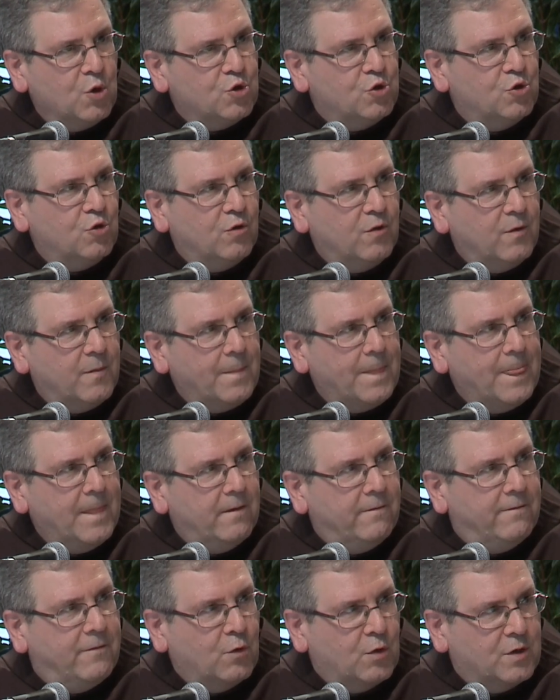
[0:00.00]
This
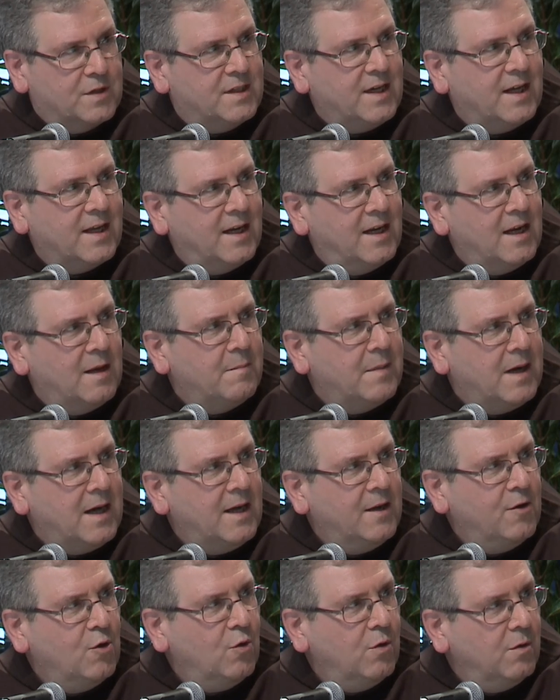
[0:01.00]
is what I mean
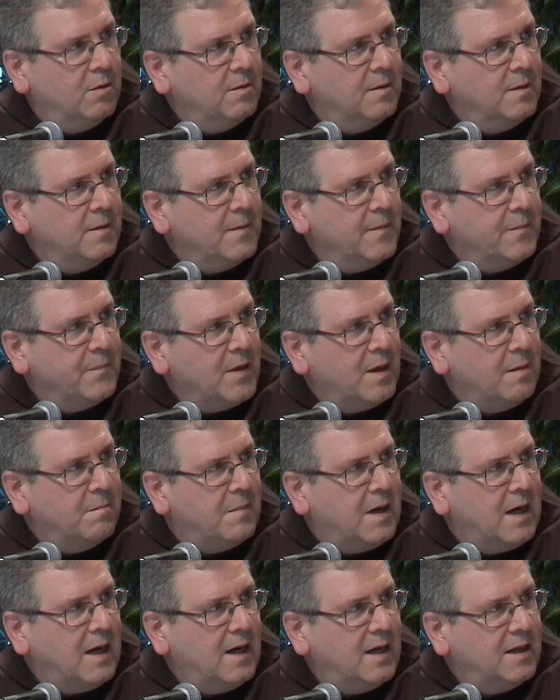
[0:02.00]
by day-by-day
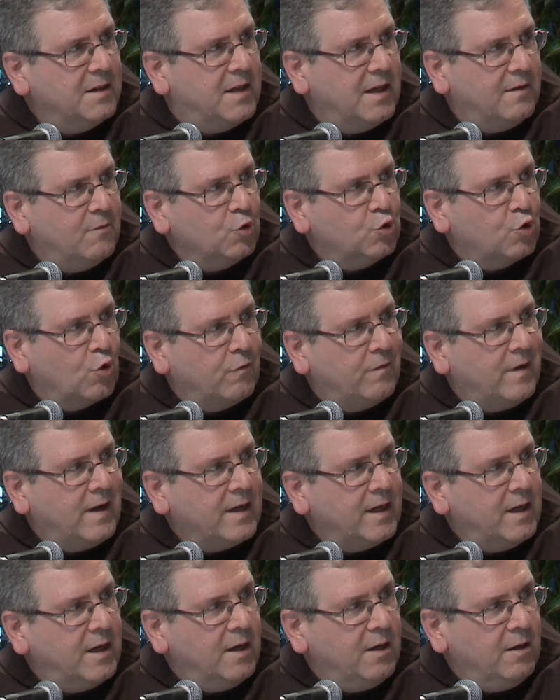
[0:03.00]
complexity.
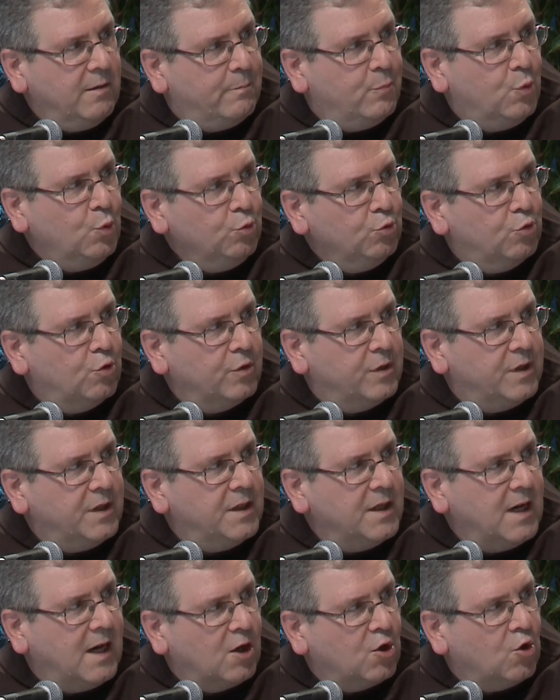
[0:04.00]
I cannot
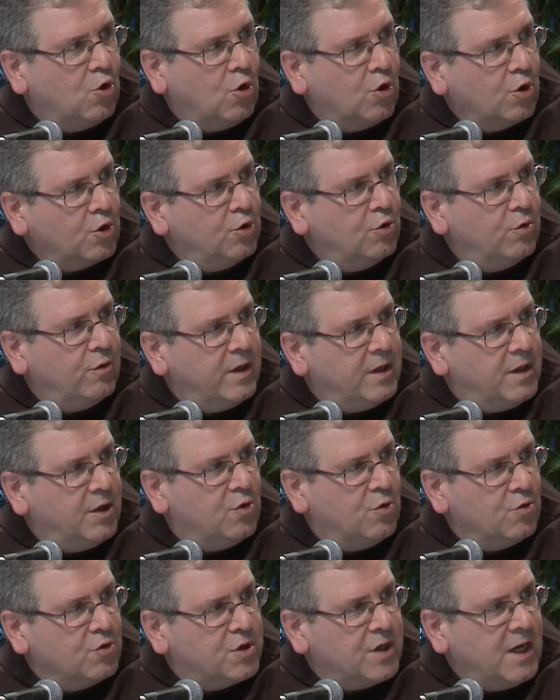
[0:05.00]
be harsh.
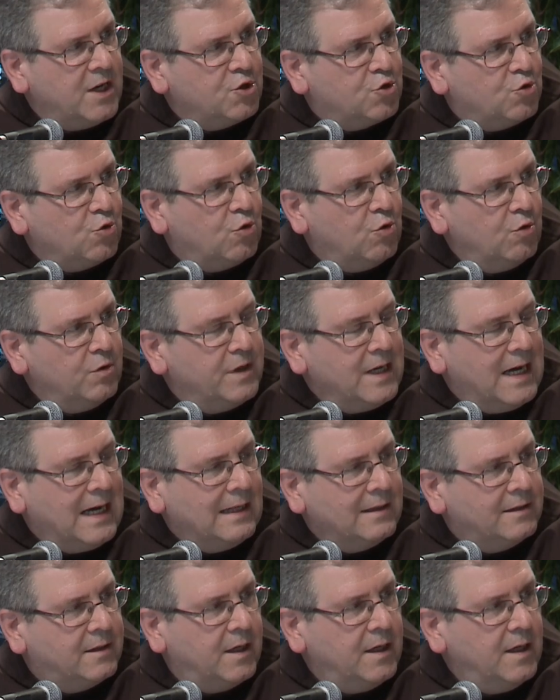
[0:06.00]
I
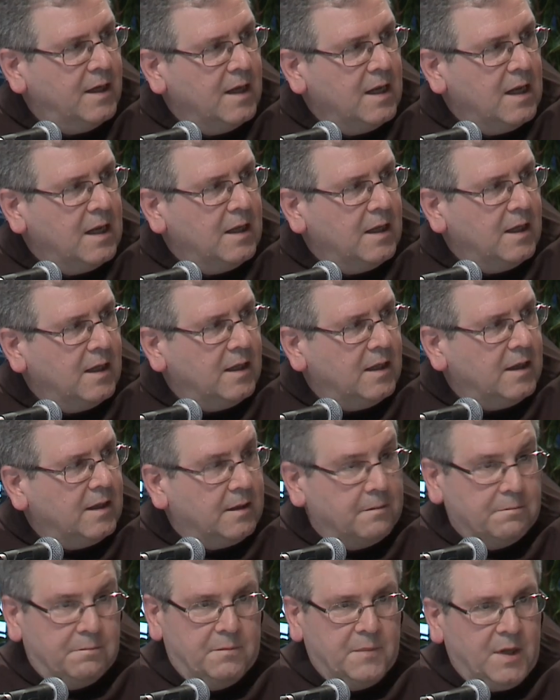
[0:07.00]
have to find a
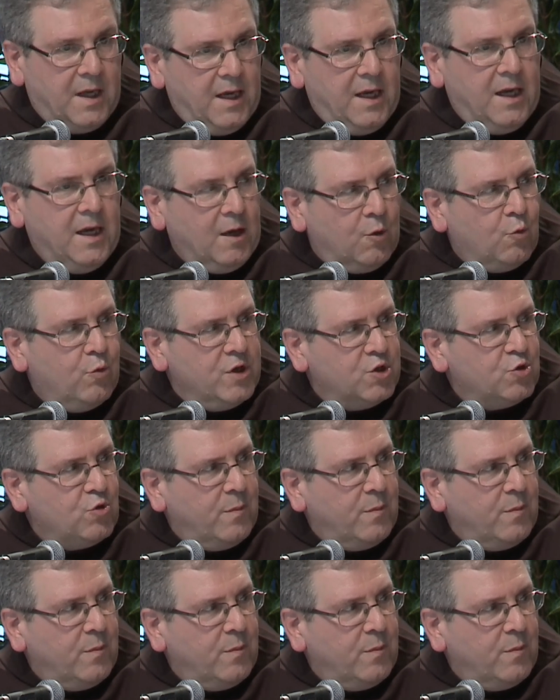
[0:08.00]
compromise.